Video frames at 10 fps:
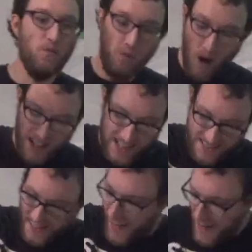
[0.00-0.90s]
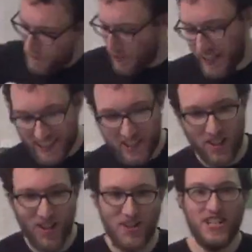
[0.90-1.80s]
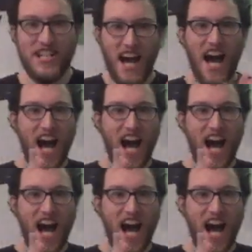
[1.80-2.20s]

What is up, internet?